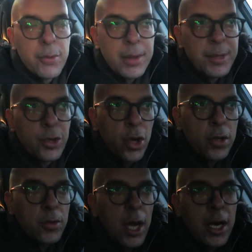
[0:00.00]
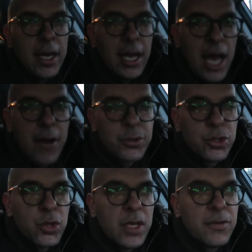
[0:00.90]
we are not
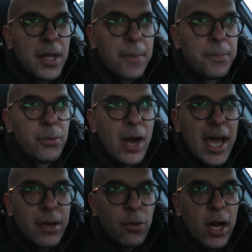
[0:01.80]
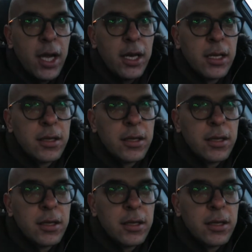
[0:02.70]
allowed to give them bread, right?